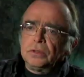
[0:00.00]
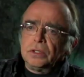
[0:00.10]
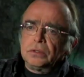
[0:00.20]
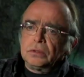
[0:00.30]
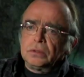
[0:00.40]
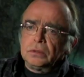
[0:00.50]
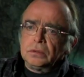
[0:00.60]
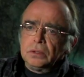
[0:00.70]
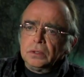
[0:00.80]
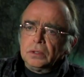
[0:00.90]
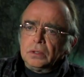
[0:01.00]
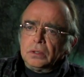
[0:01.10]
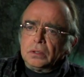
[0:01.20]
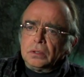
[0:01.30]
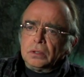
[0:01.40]
effect on,
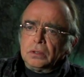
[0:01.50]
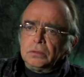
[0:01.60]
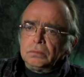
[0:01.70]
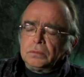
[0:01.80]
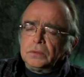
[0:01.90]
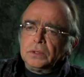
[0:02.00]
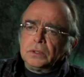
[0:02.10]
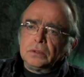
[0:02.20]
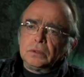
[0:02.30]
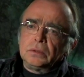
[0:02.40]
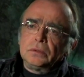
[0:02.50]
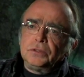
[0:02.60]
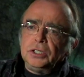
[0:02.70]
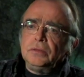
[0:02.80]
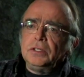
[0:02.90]
on uh,
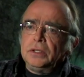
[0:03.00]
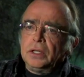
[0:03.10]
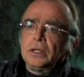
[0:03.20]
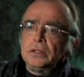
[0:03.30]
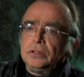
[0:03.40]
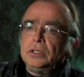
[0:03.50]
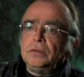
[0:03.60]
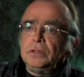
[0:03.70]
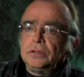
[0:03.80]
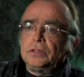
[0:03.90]
T V then and T V